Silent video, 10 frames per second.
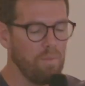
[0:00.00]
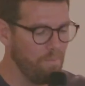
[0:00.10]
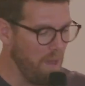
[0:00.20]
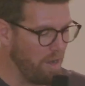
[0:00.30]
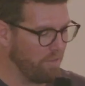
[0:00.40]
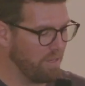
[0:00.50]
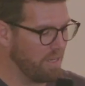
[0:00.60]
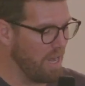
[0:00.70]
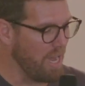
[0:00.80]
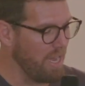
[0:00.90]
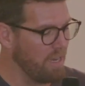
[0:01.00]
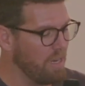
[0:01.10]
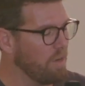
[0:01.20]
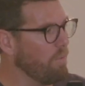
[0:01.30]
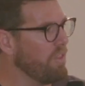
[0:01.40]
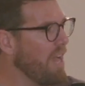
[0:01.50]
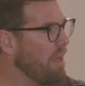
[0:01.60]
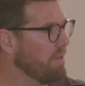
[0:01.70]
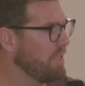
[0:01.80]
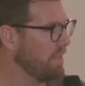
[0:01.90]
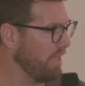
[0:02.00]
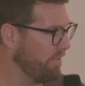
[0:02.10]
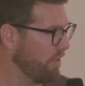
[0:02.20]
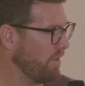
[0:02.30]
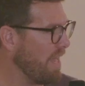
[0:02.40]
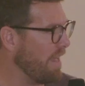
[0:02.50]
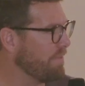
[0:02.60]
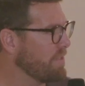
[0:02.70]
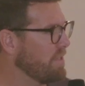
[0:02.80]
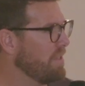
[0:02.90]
better than God with how to live their lives.